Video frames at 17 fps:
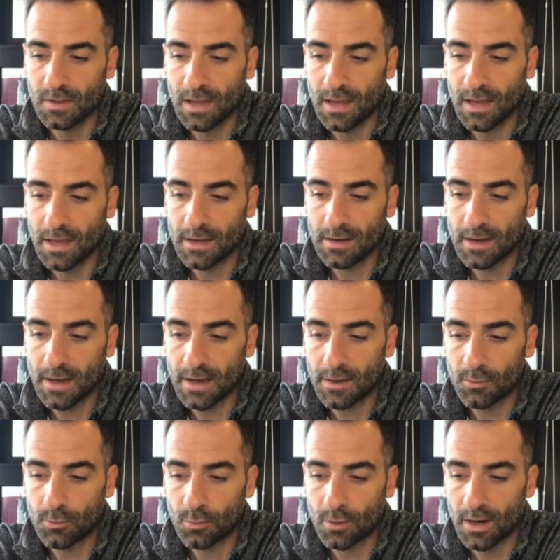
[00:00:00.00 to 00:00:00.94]
And
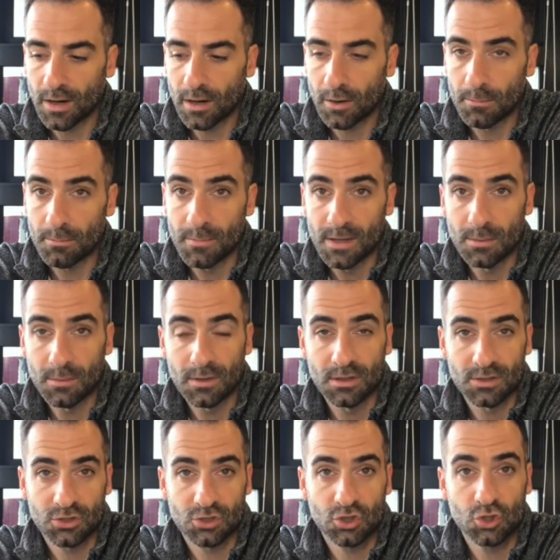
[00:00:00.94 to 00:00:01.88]
I wear
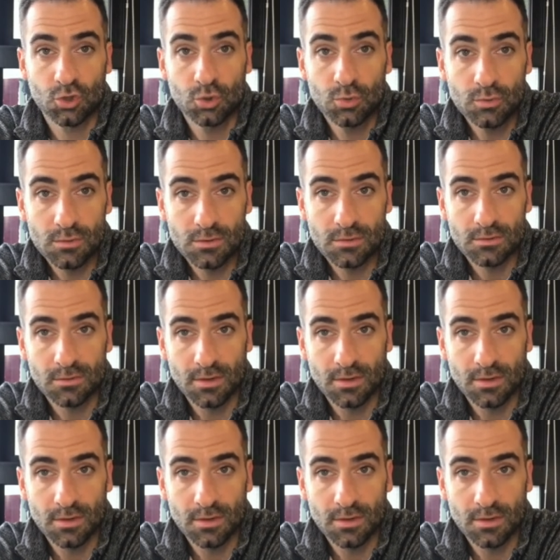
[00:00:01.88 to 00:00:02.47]
minimalist shoes.